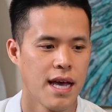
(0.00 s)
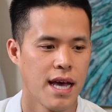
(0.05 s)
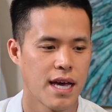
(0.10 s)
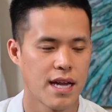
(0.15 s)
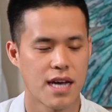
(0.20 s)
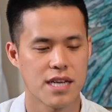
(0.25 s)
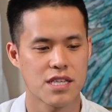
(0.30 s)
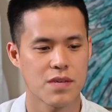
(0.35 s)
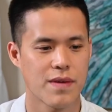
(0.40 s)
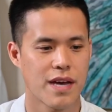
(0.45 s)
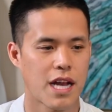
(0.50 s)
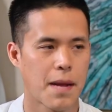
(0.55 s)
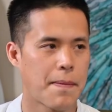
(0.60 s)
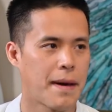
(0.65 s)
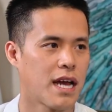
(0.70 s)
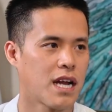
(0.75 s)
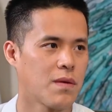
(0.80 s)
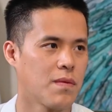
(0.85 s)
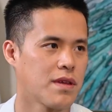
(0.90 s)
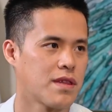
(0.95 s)
And also we had a
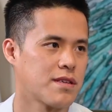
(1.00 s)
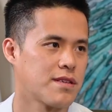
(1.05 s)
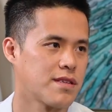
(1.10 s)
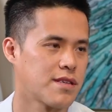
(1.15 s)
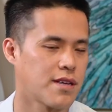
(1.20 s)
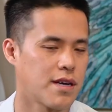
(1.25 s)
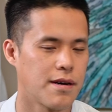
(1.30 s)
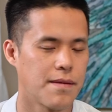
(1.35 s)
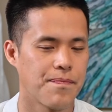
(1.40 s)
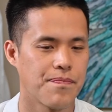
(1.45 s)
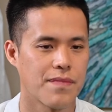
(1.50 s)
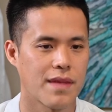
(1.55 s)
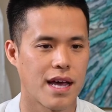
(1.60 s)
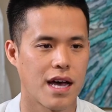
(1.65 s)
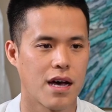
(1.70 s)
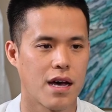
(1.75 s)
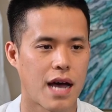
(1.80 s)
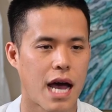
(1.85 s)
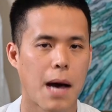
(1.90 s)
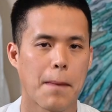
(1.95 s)
panel with some
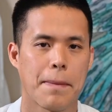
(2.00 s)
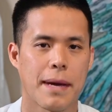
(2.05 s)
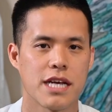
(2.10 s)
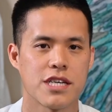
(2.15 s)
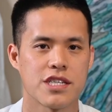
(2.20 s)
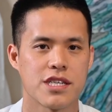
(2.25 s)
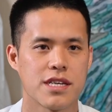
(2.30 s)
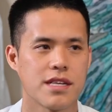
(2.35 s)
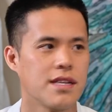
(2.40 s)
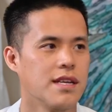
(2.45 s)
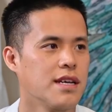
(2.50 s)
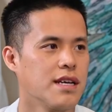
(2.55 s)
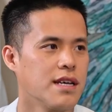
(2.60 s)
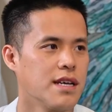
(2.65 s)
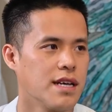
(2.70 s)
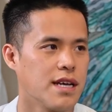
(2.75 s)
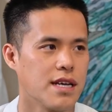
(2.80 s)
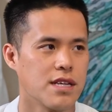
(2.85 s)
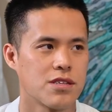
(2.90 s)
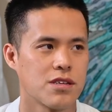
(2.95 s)
outpatient
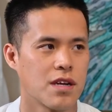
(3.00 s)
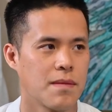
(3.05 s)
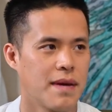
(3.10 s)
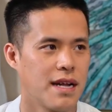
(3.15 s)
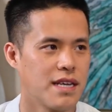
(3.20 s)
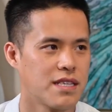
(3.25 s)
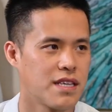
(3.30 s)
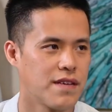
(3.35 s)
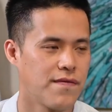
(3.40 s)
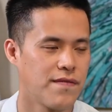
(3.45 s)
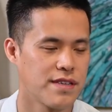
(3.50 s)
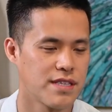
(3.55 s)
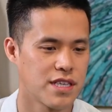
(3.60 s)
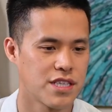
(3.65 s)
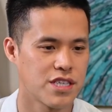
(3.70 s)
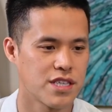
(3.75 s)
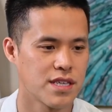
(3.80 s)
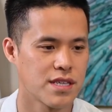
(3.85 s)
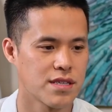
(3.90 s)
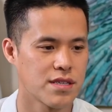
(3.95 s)
internal medicine
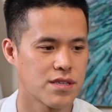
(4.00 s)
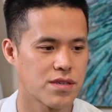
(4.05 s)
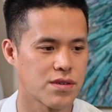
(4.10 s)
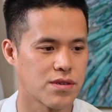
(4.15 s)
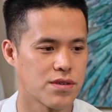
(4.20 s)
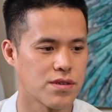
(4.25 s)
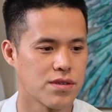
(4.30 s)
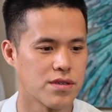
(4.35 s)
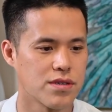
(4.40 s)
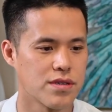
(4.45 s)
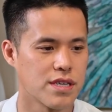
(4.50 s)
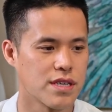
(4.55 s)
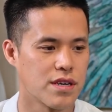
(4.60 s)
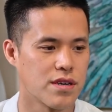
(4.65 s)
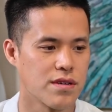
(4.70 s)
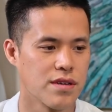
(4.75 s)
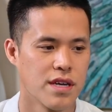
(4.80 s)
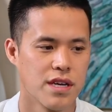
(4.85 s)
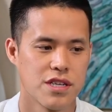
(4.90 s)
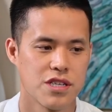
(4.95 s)
physicians
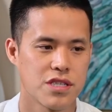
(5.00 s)
who,